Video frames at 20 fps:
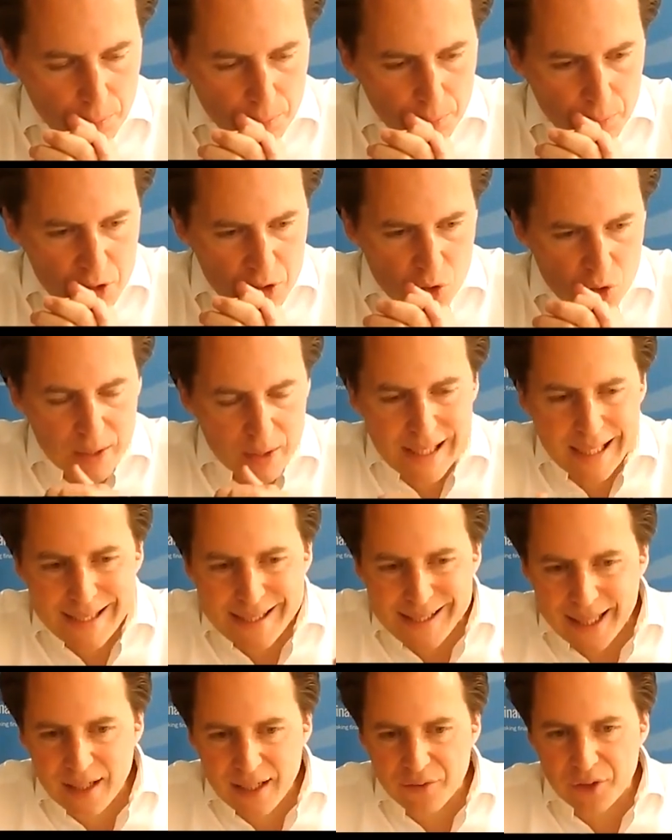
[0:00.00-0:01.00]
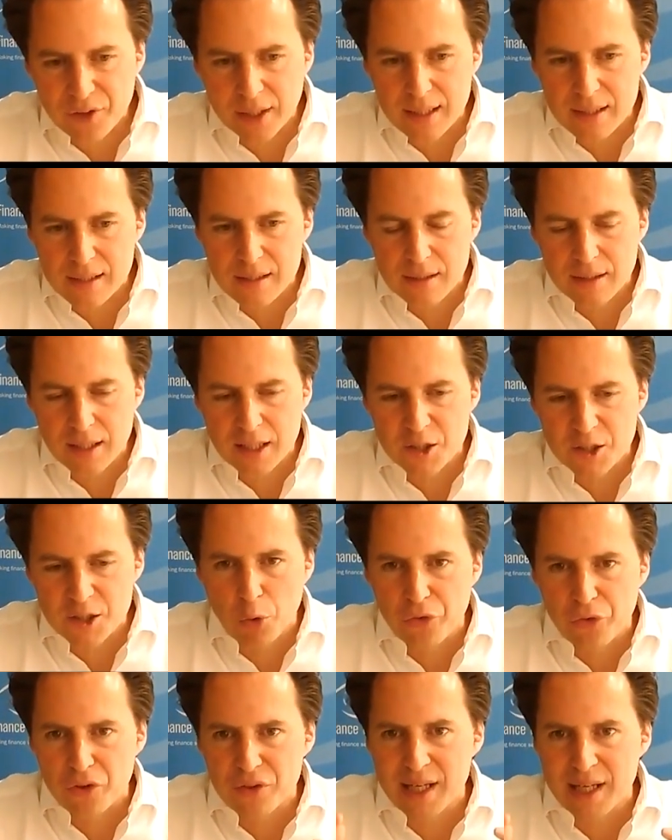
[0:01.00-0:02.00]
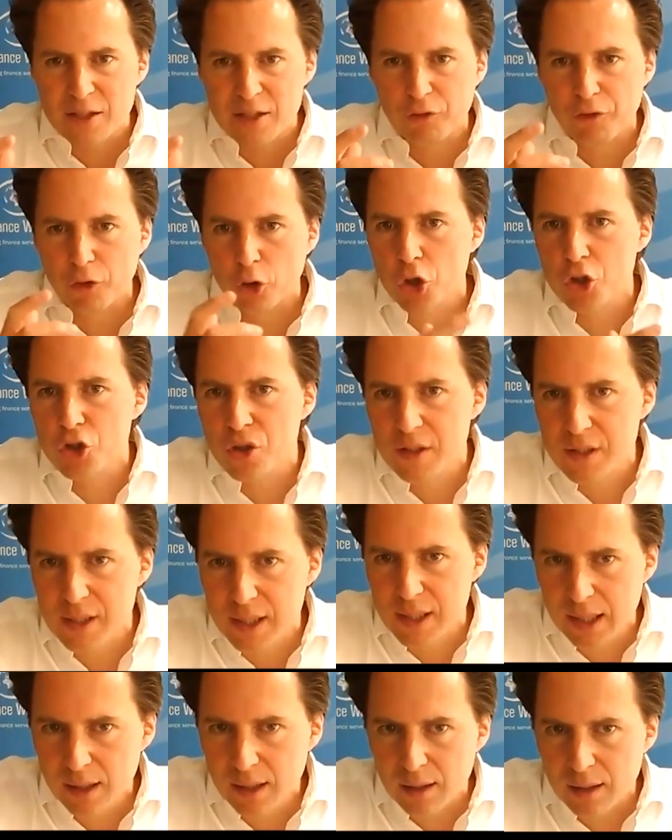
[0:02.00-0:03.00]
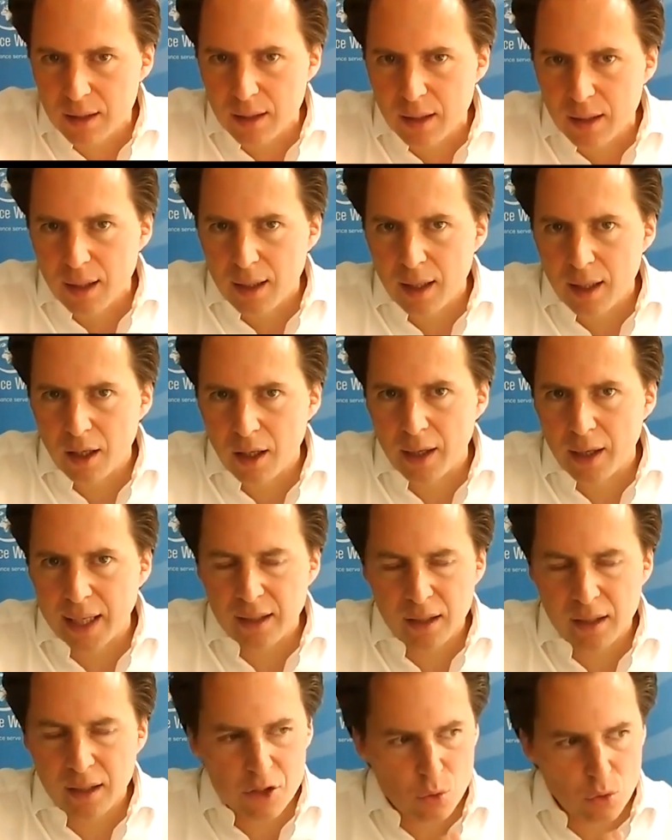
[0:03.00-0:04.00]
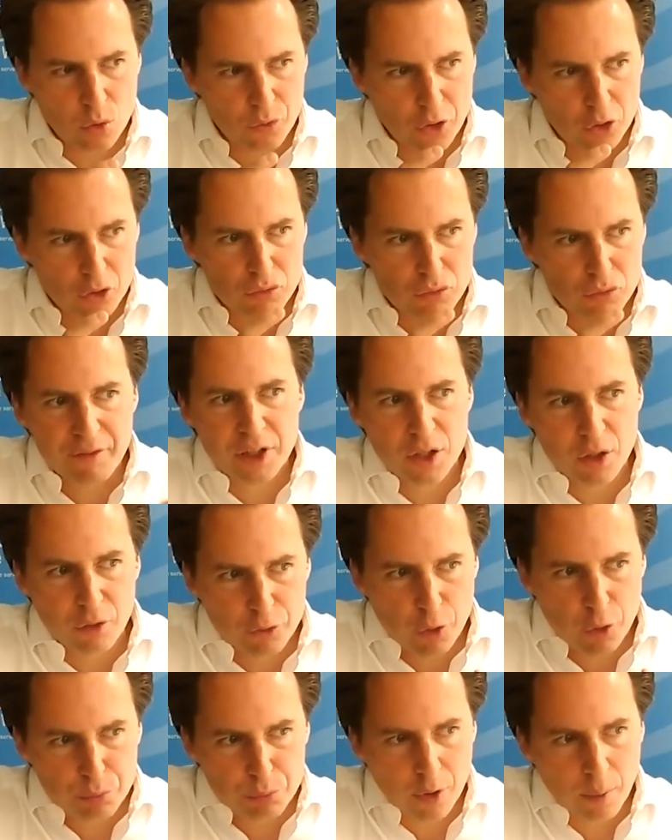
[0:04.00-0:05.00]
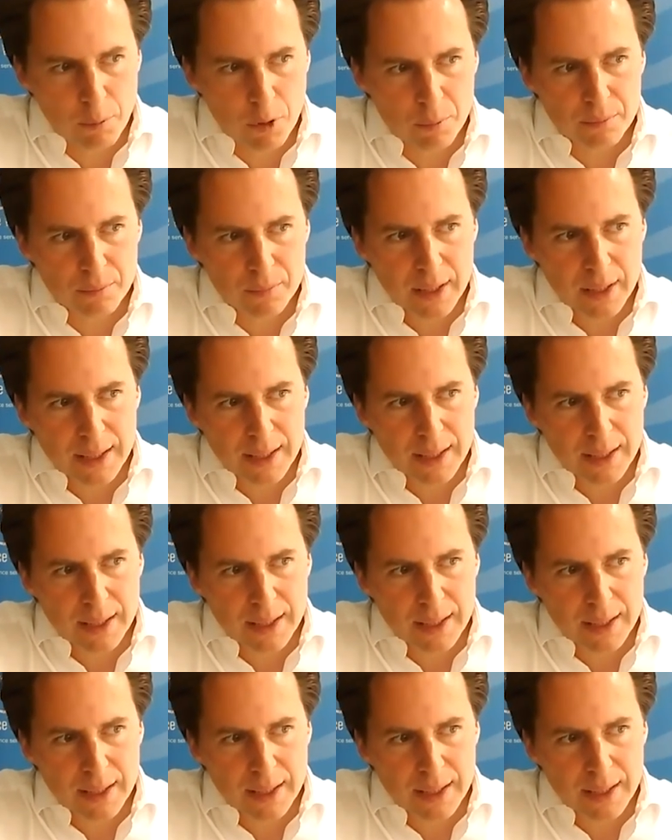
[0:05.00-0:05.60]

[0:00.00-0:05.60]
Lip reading: so, as I said, I think there's both a sense of urgency and sort of the gravity of the problem,